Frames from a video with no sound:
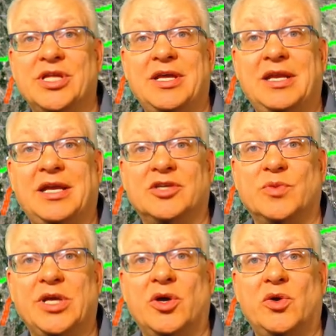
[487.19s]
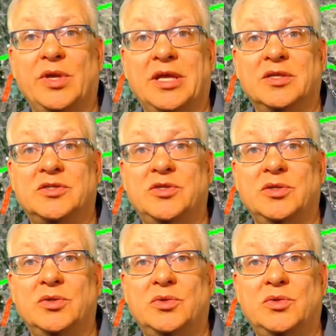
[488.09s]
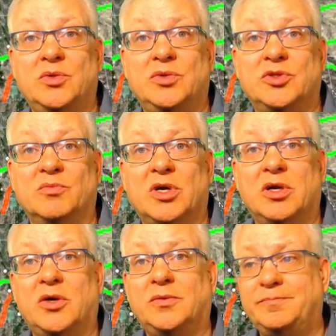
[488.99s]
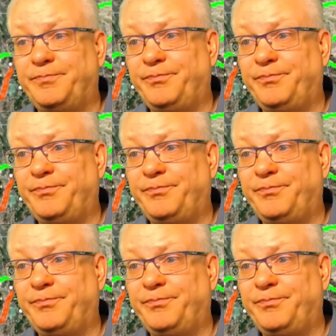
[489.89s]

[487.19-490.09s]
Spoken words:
And then as we go into tomorrow,